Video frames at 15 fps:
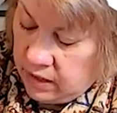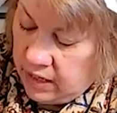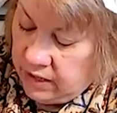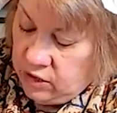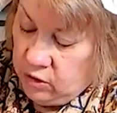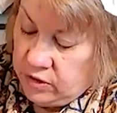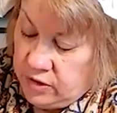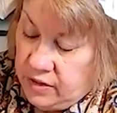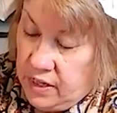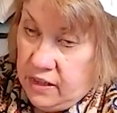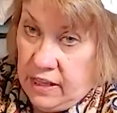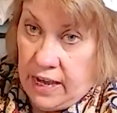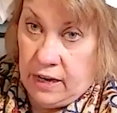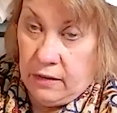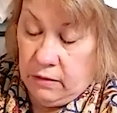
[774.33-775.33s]
and you see
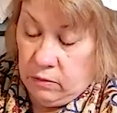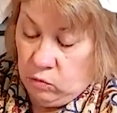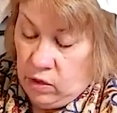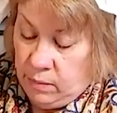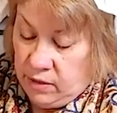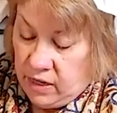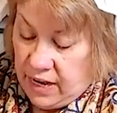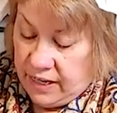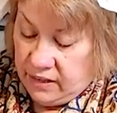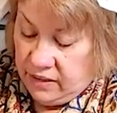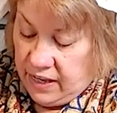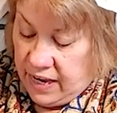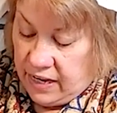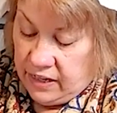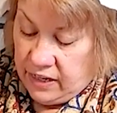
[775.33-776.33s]
that ribbon like
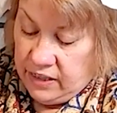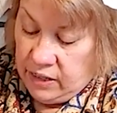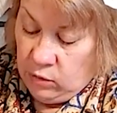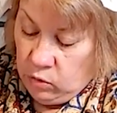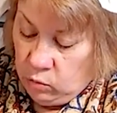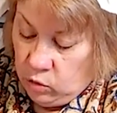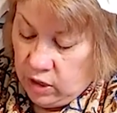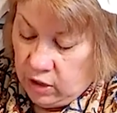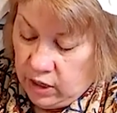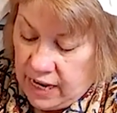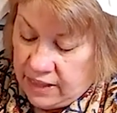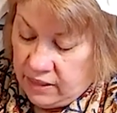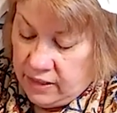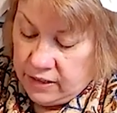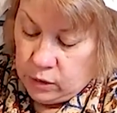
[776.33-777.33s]
that. And then when we're
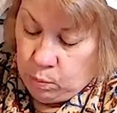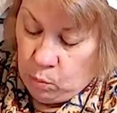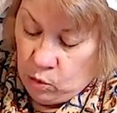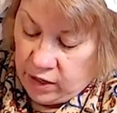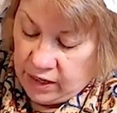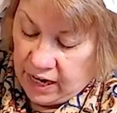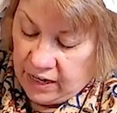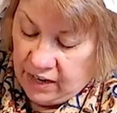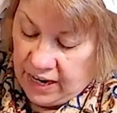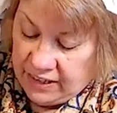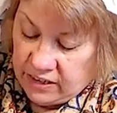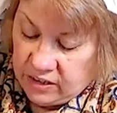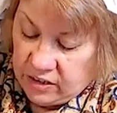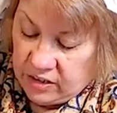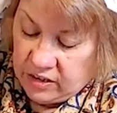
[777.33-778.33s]
at this point, I
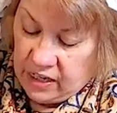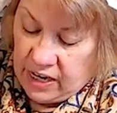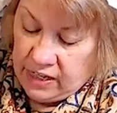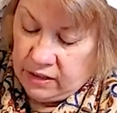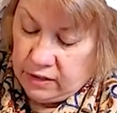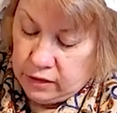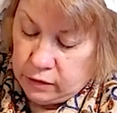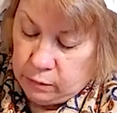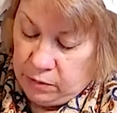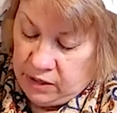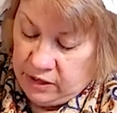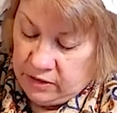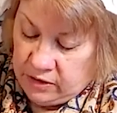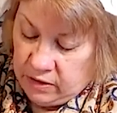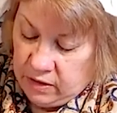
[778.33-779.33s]
like to just take this
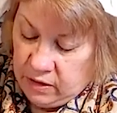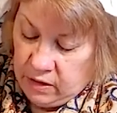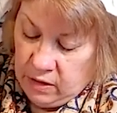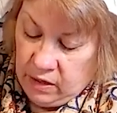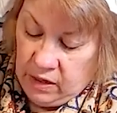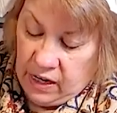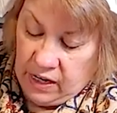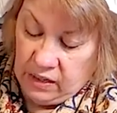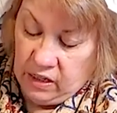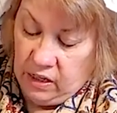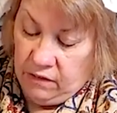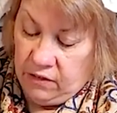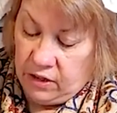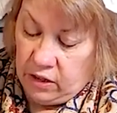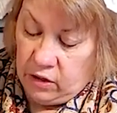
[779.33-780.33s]
piece and
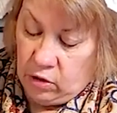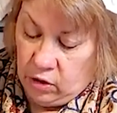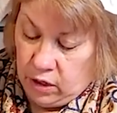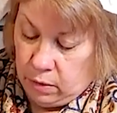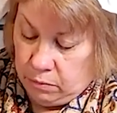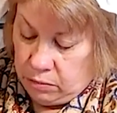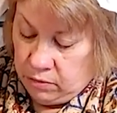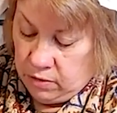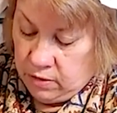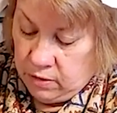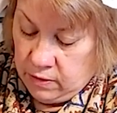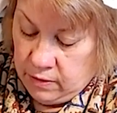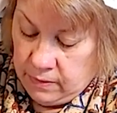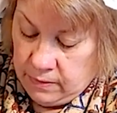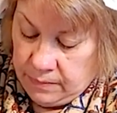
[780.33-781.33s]
give it a crimp.
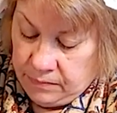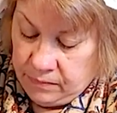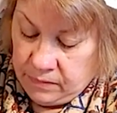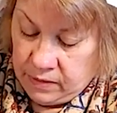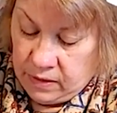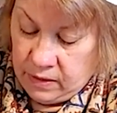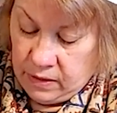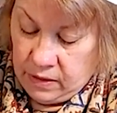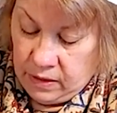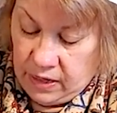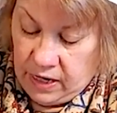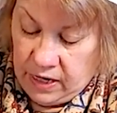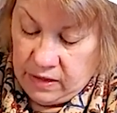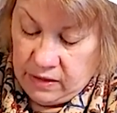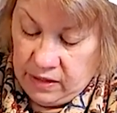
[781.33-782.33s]

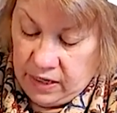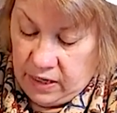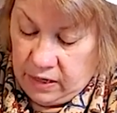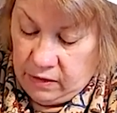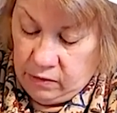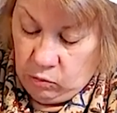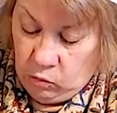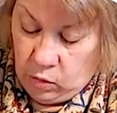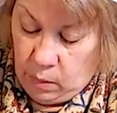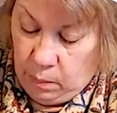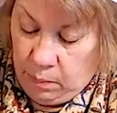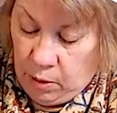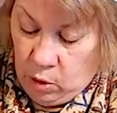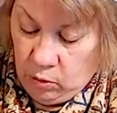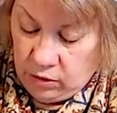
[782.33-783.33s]
And then we'll
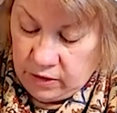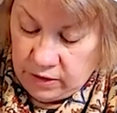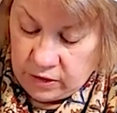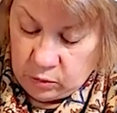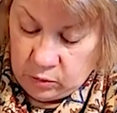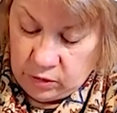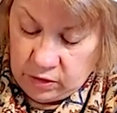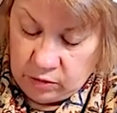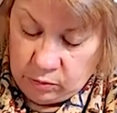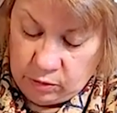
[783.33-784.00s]
poke this one